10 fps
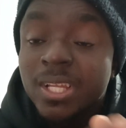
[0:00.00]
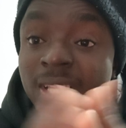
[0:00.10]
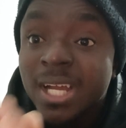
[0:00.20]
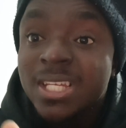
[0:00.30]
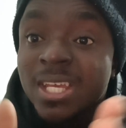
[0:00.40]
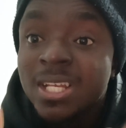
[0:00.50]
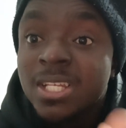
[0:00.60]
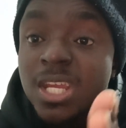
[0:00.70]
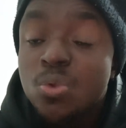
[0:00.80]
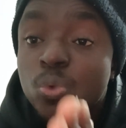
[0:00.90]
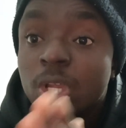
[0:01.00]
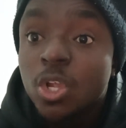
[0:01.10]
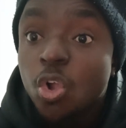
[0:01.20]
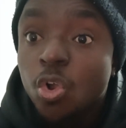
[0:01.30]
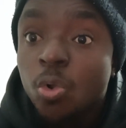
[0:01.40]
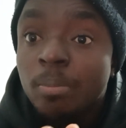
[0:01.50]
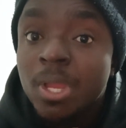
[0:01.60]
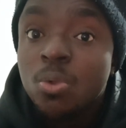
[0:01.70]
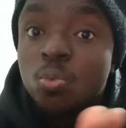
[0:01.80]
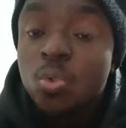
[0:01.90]
that a day will come
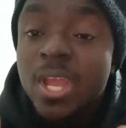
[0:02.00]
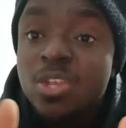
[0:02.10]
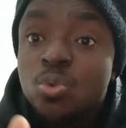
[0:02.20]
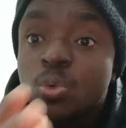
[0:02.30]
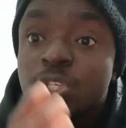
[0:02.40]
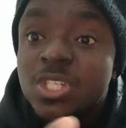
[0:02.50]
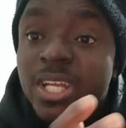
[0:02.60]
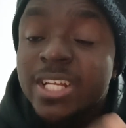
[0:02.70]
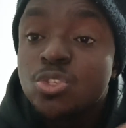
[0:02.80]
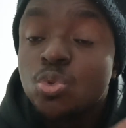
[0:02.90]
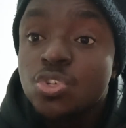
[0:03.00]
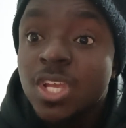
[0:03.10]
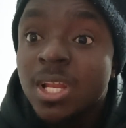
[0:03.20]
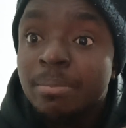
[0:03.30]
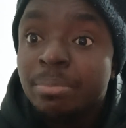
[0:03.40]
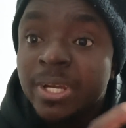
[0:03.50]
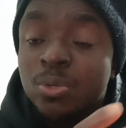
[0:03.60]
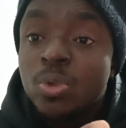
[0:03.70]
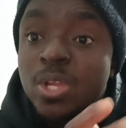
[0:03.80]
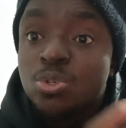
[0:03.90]
where you will start to
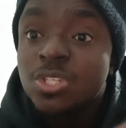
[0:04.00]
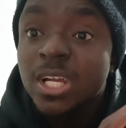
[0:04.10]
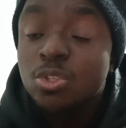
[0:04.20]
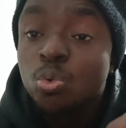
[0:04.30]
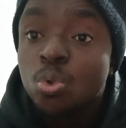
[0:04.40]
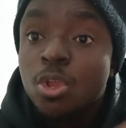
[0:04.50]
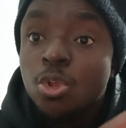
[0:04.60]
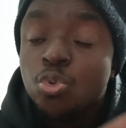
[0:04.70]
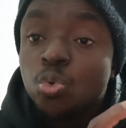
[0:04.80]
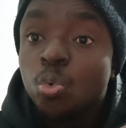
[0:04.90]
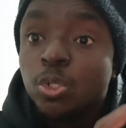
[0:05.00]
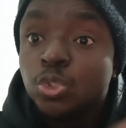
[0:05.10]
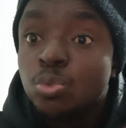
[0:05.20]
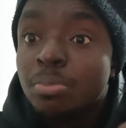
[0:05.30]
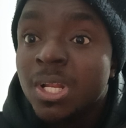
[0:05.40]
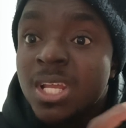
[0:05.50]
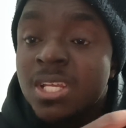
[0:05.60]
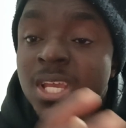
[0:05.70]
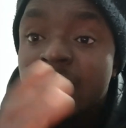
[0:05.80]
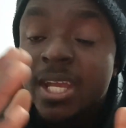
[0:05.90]
celebrate, where you start to do a
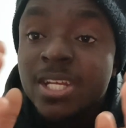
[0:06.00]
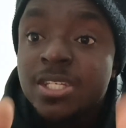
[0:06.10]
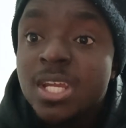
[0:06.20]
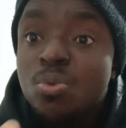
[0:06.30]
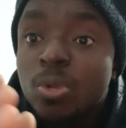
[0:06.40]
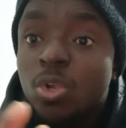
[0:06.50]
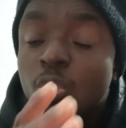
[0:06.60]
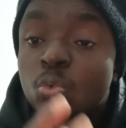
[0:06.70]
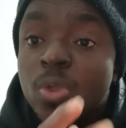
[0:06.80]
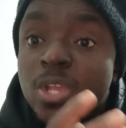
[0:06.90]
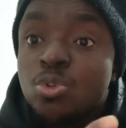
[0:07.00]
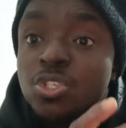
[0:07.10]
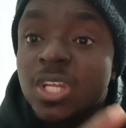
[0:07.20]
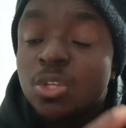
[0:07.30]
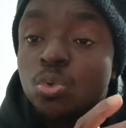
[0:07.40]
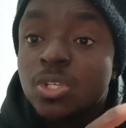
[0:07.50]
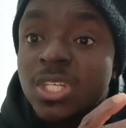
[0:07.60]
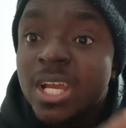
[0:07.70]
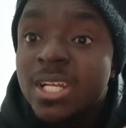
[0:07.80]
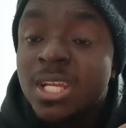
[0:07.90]
jubilate. A day will come where you start to
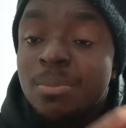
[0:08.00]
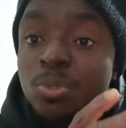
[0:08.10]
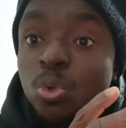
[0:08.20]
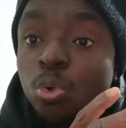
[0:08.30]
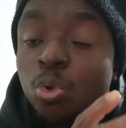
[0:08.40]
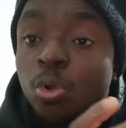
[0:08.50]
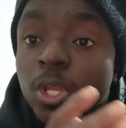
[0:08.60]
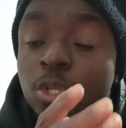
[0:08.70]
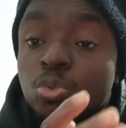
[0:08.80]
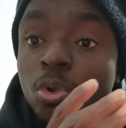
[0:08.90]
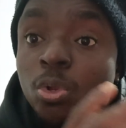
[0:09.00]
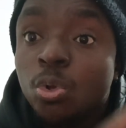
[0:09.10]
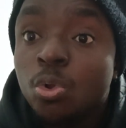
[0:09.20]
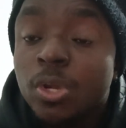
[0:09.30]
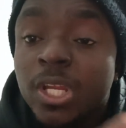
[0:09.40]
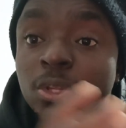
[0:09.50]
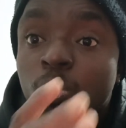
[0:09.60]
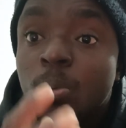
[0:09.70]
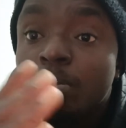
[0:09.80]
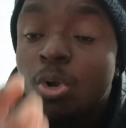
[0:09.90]
tell them your glory,
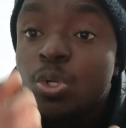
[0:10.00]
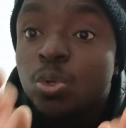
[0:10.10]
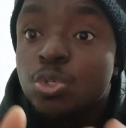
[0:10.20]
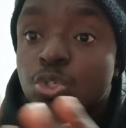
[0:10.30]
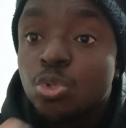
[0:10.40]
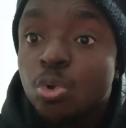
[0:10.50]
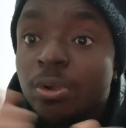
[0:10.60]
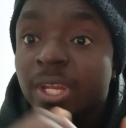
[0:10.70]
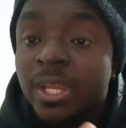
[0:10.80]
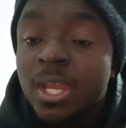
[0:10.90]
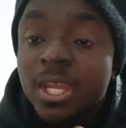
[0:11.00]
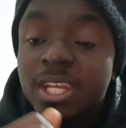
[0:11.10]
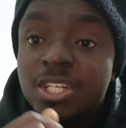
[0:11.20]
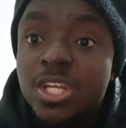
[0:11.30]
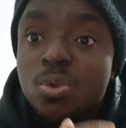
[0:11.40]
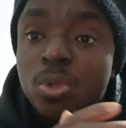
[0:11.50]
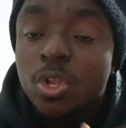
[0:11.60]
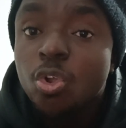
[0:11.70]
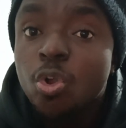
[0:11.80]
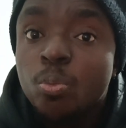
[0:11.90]
no more your story. A day will
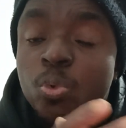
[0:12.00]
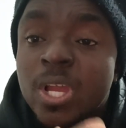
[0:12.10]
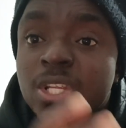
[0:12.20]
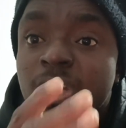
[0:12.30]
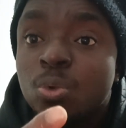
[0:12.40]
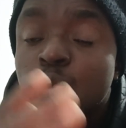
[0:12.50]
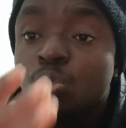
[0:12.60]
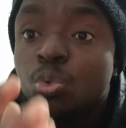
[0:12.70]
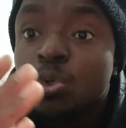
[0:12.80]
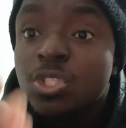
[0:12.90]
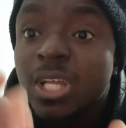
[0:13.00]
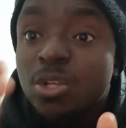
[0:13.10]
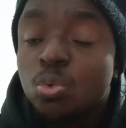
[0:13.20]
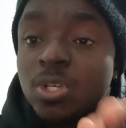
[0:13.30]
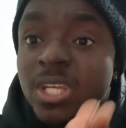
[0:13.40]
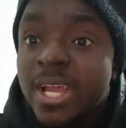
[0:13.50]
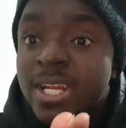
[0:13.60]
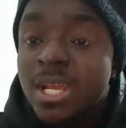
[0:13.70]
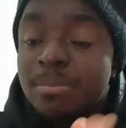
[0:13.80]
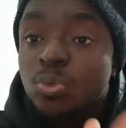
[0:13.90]
come where you will start to tell
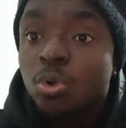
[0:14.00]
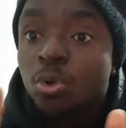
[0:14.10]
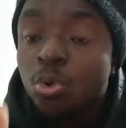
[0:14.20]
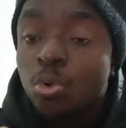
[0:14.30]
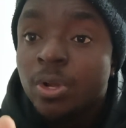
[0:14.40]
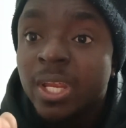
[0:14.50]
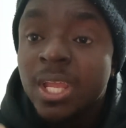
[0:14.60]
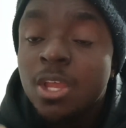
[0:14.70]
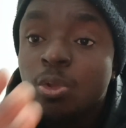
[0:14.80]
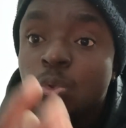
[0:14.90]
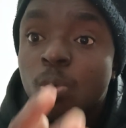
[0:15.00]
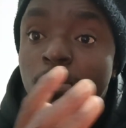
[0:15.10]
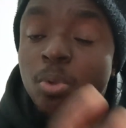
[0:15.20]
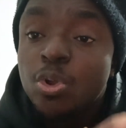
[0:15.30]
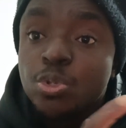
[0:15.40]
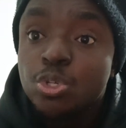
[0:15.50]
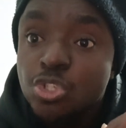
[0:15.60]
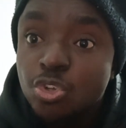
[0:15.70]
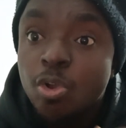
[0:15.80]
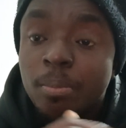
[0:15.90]
them your glory, no more your
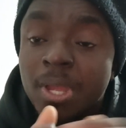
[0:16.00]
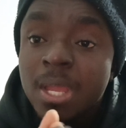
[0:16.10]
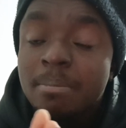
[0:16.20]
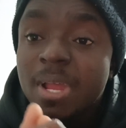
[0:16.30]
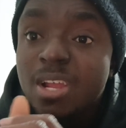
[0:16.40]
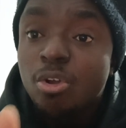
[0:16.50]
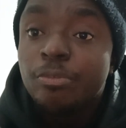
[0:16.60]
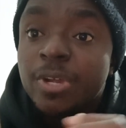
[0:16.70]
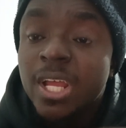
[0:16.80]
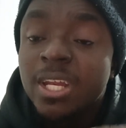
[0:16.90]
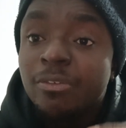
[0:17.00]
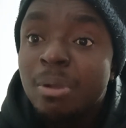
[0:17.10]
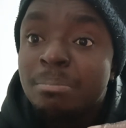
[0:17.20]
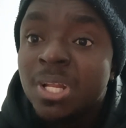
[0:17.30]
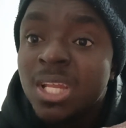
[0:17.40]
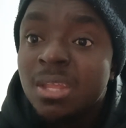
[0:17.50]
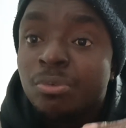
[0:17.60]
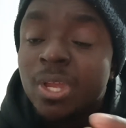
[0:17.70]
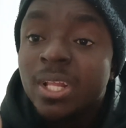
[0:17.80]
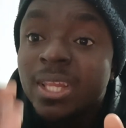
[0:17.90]
storm. Many of them never
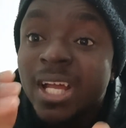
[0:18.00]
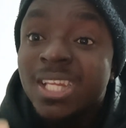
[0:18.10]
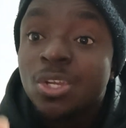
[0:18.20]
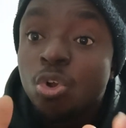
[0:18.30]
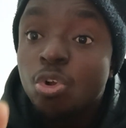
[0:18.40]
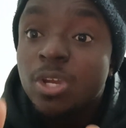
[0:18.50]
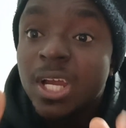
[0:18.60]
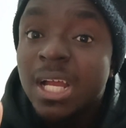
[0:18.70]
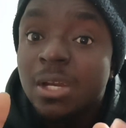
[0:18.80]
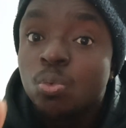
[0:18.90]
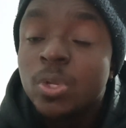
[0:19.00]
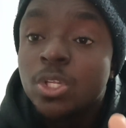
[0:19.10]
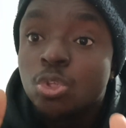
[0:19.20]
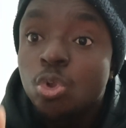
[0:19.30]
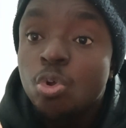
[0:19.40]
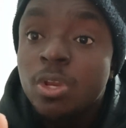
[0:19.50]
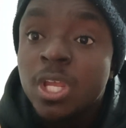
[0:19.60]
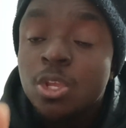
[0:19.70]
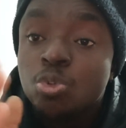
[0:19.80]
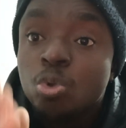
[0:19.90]
believe that God's hand will turn
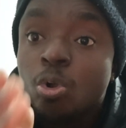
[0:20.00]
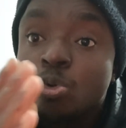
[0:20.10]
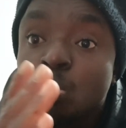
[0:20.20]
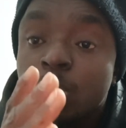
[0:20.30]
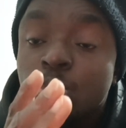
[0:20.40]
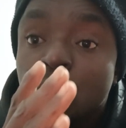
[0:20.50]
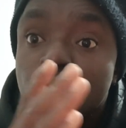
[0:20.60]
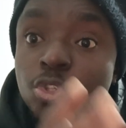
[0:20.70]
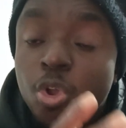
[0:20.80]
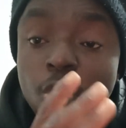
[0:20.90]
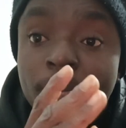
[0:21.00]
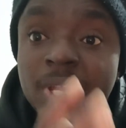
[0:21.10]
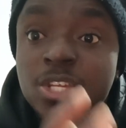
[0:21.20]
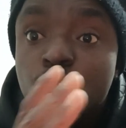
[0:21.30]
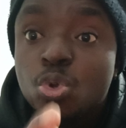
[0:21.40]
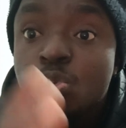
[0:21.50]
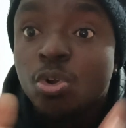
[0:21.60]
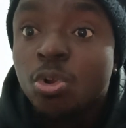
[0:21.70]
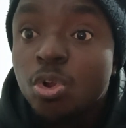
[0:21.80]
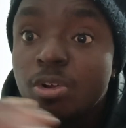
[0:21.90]
your storm into
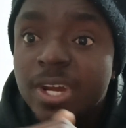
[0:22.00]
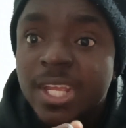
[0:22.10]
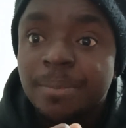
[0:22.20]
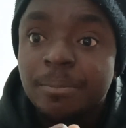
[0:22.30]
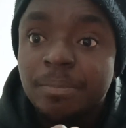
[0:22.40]
your glory.